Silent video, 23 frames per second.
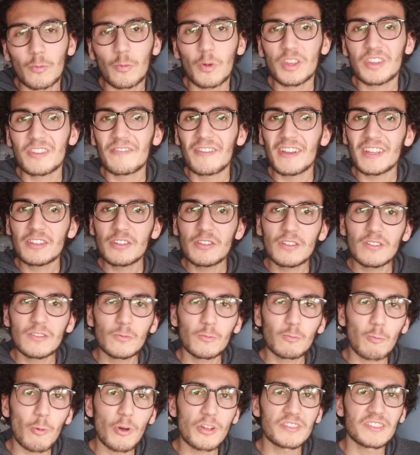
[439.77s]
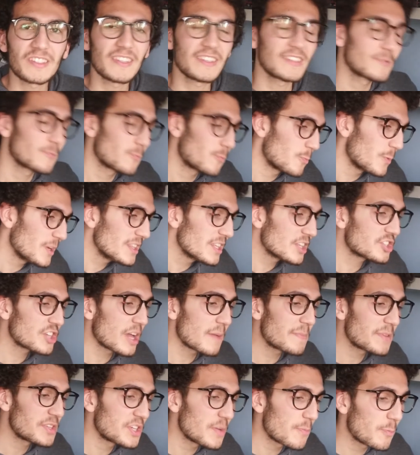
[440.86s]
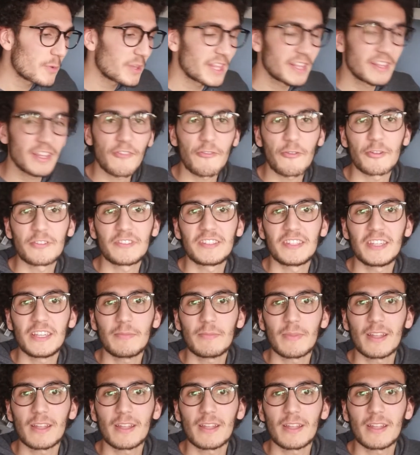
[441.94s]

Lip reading: What Vettel wants is win the championship with a different team,